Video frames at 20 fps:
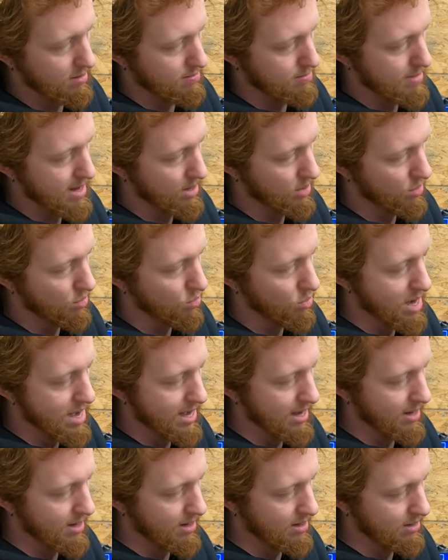metal
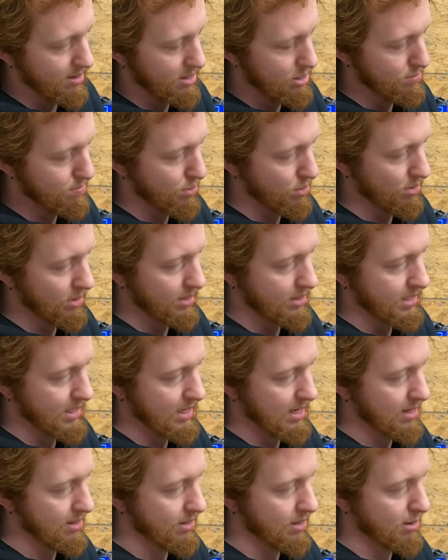wire, pull it
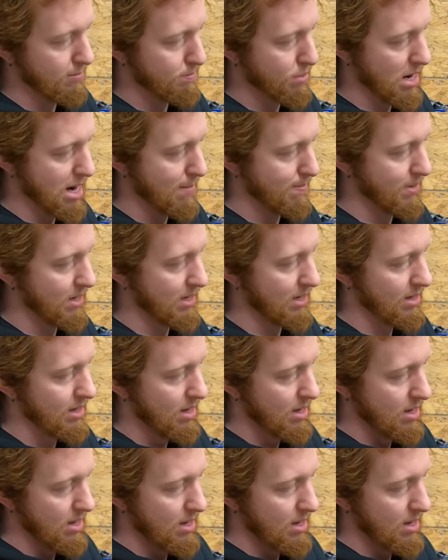together, pop it,